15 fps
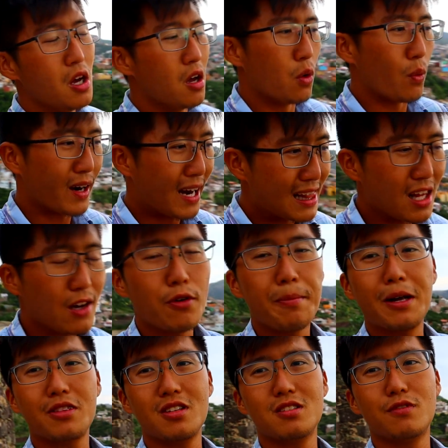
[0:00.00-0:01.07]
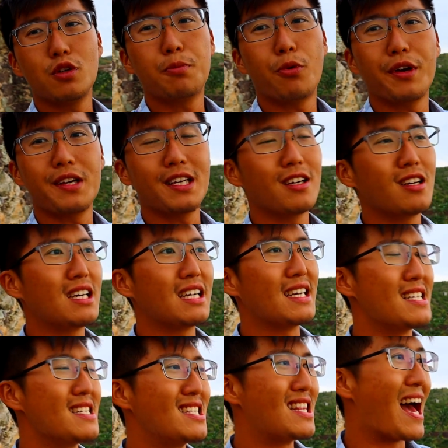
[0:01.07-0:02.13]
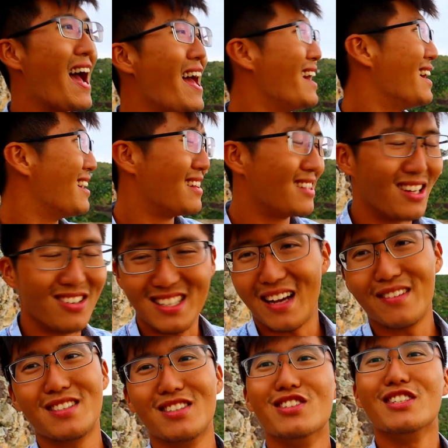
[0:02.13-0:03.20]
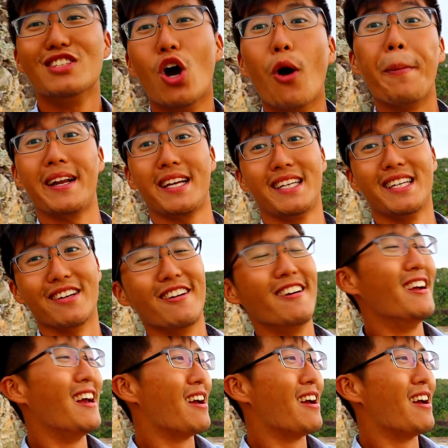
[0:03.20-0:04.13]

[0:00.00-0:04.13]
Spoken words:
What I love about this viewpoint here is that there's absolutely nobody here.